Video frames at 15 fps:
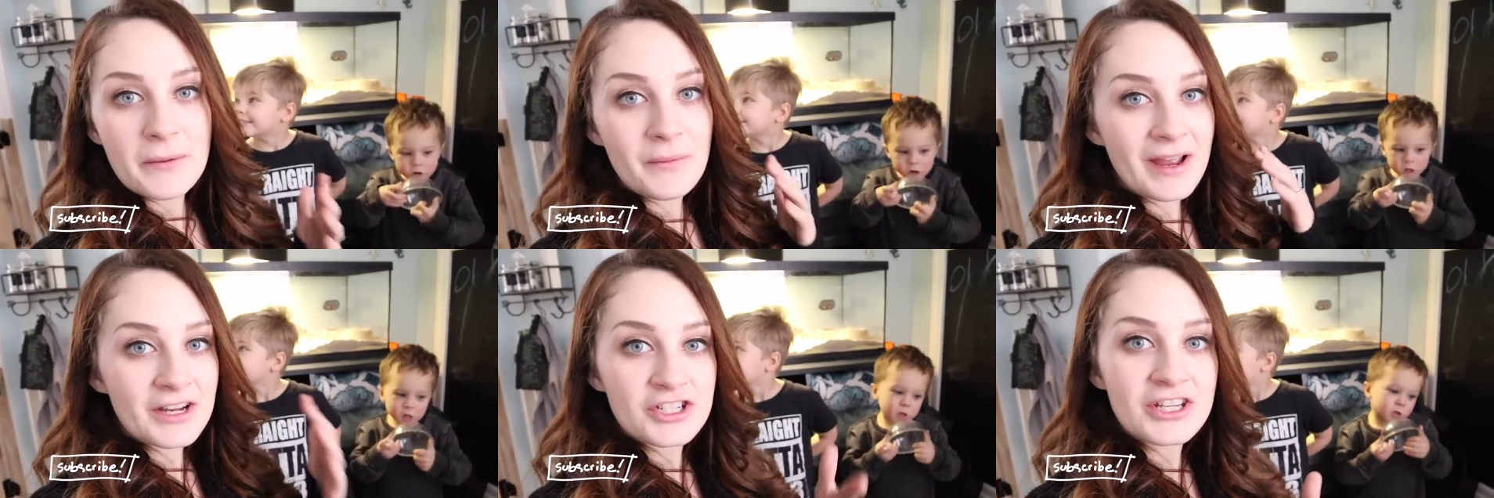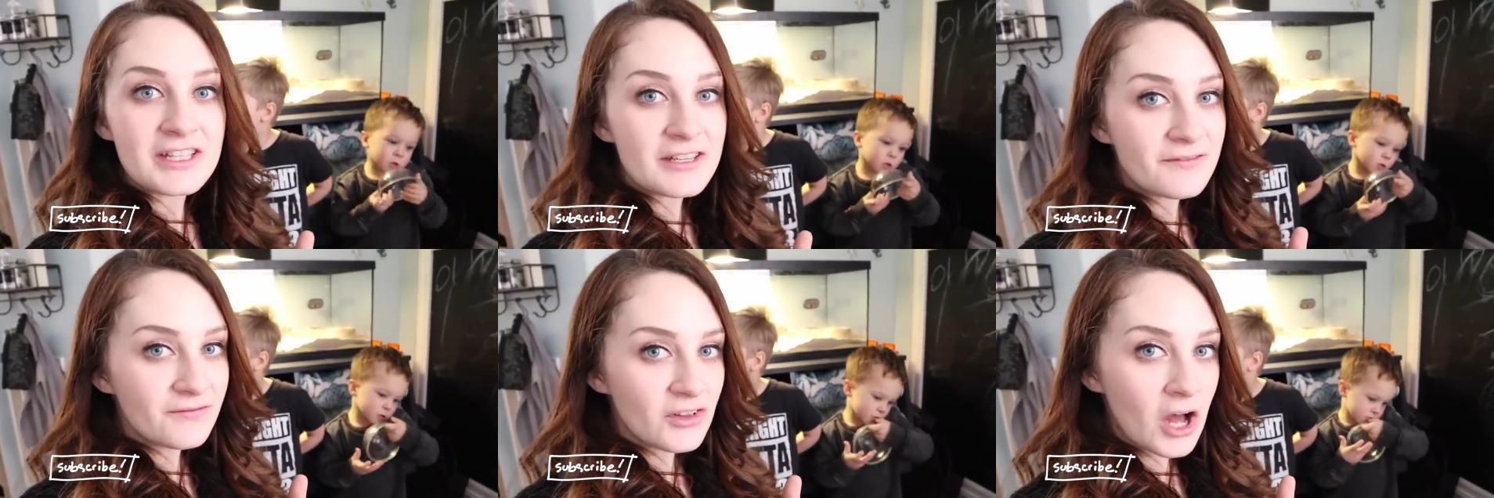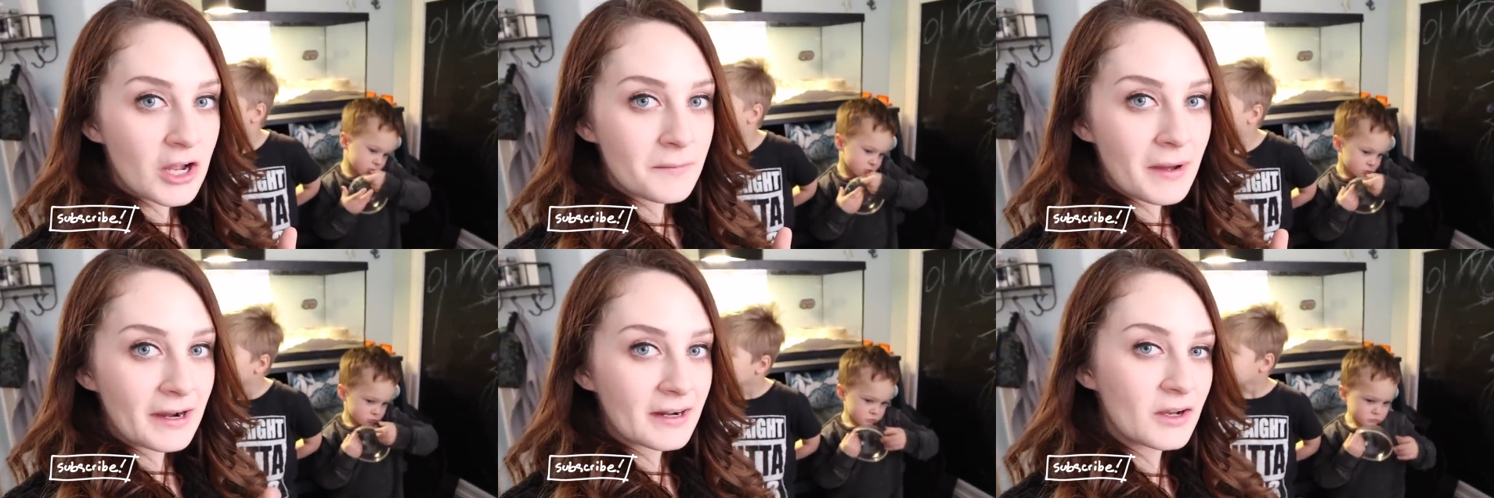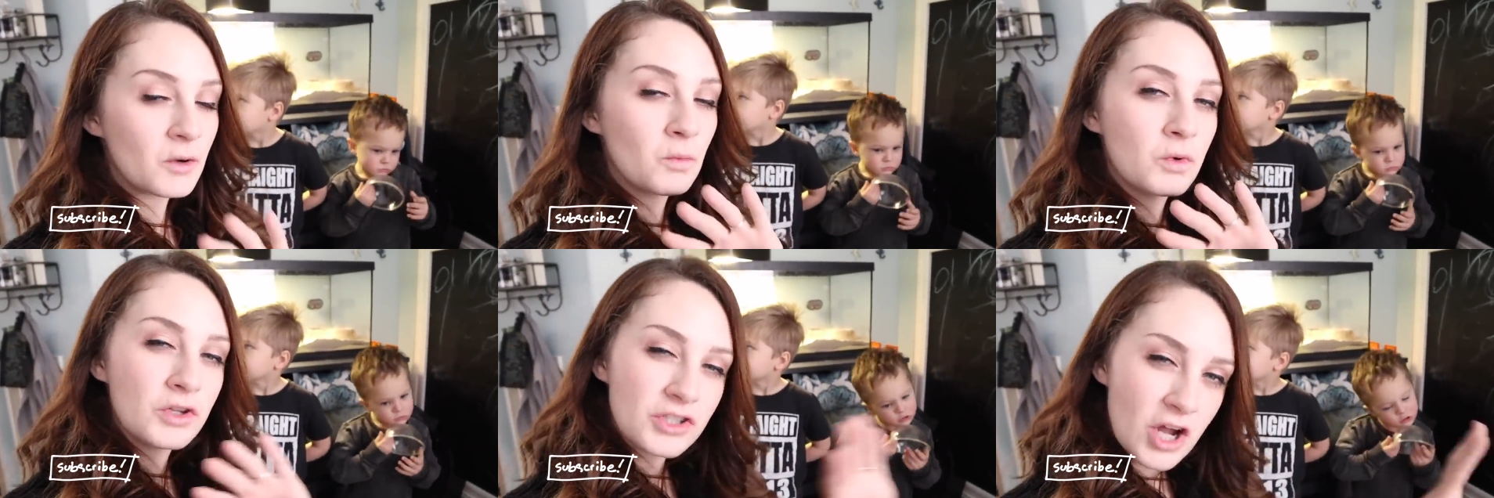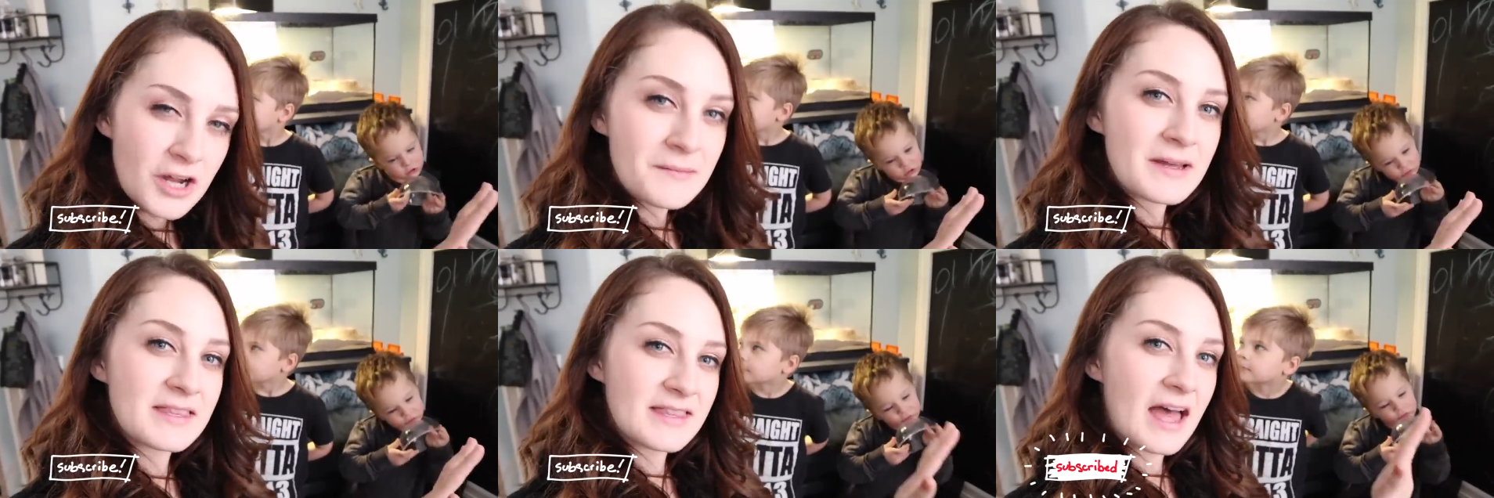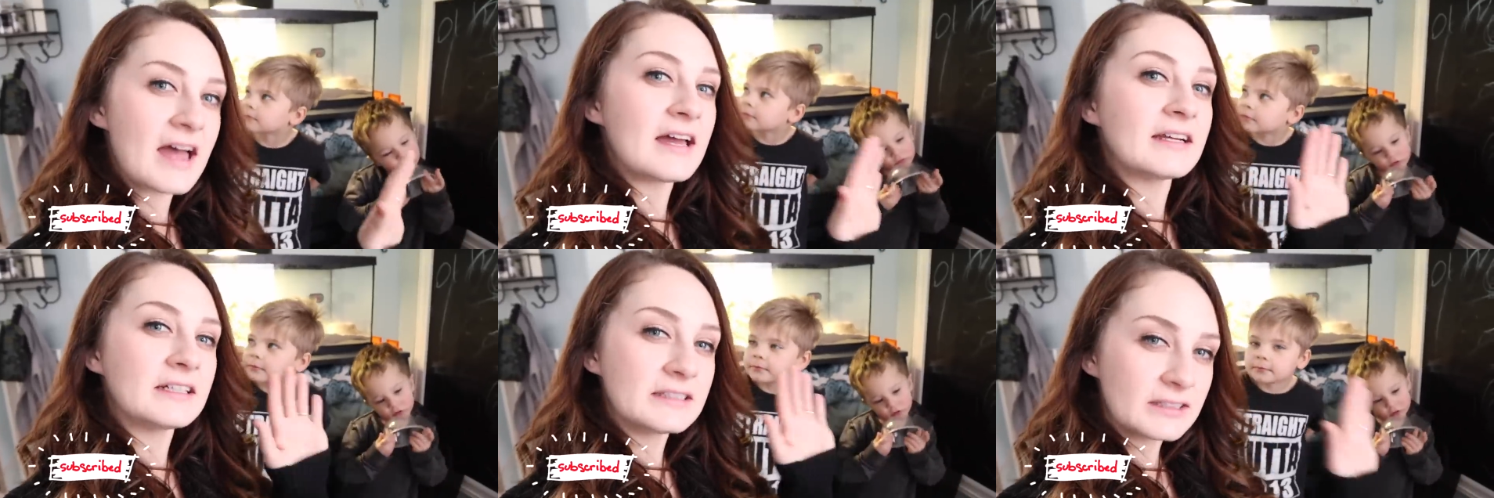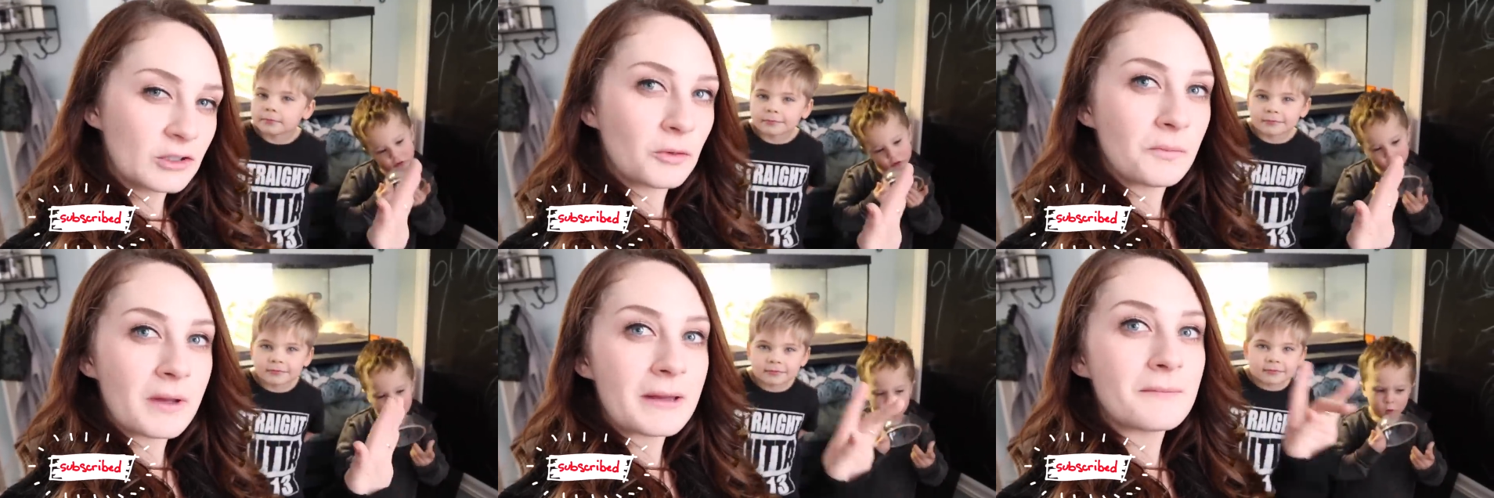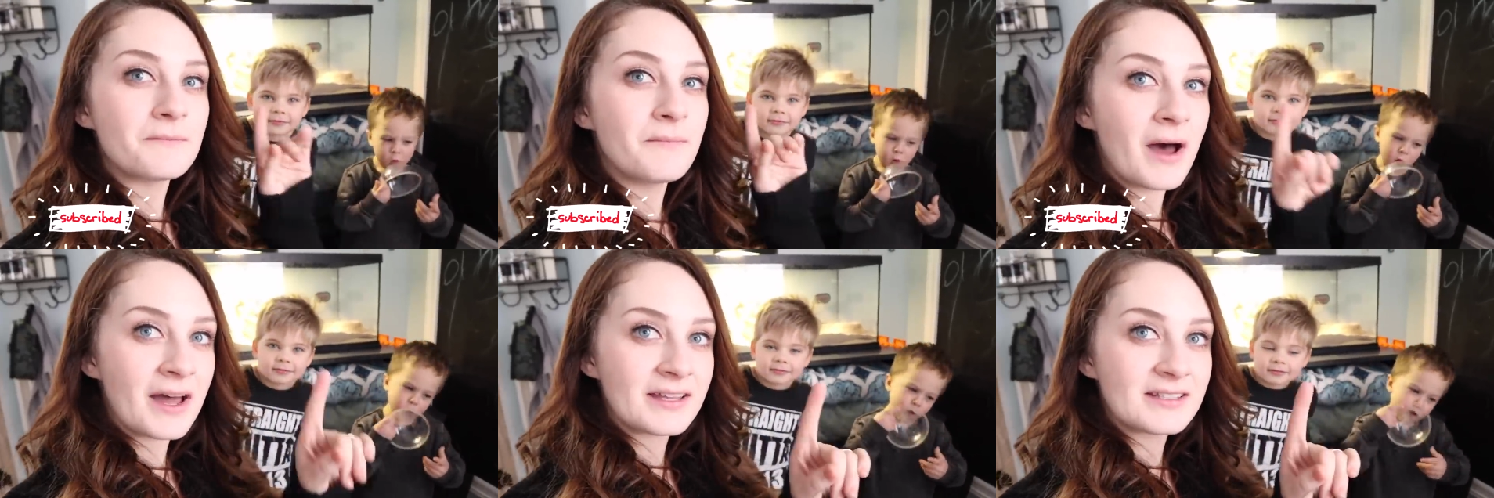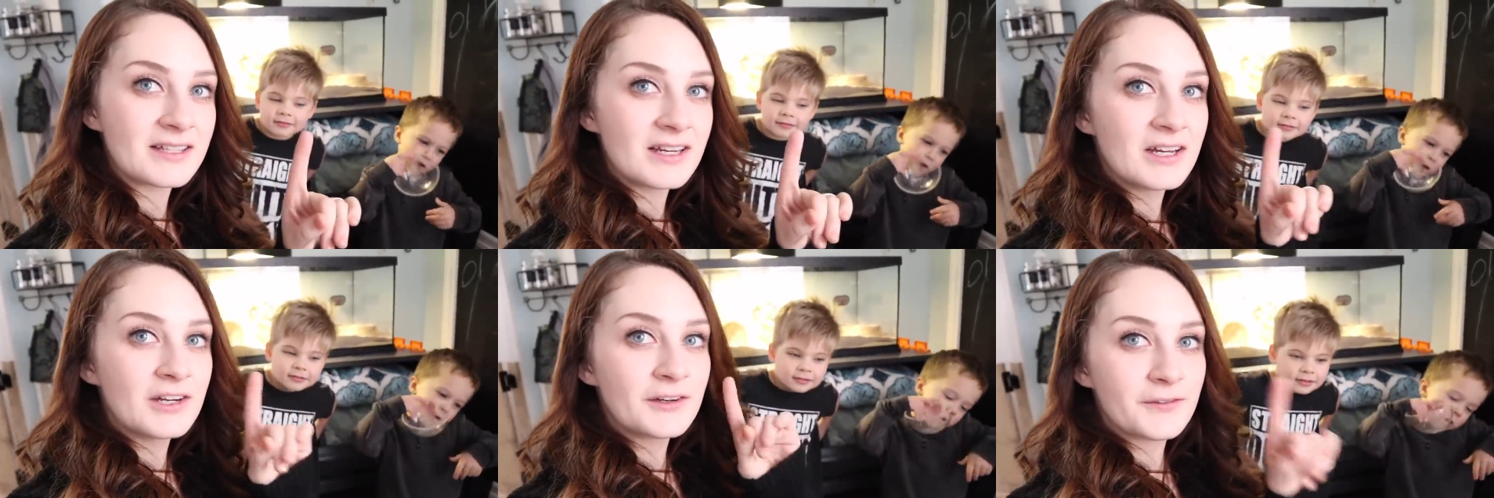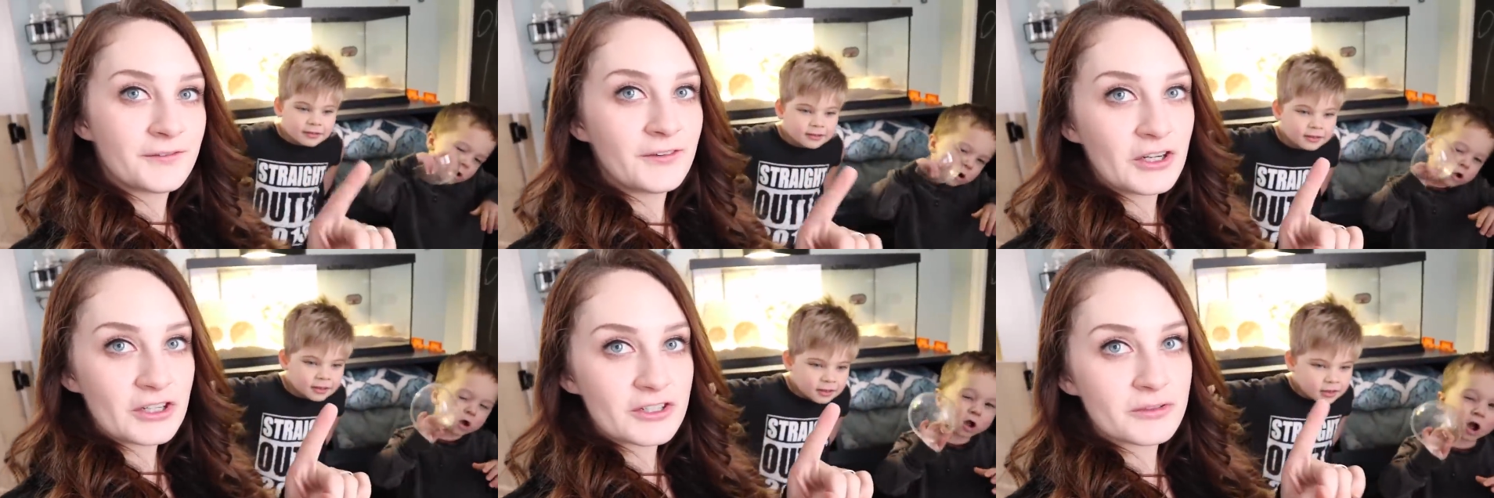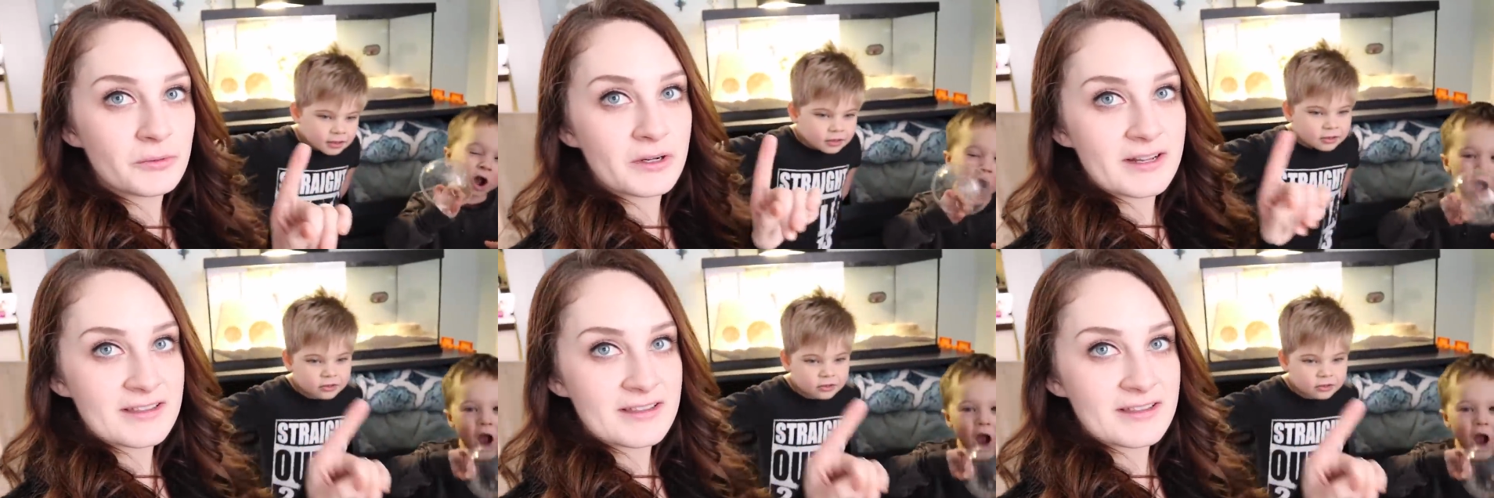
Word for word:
Speaker 1: and we actually did vlog about it. We'll talk about that in a little bit, but first we're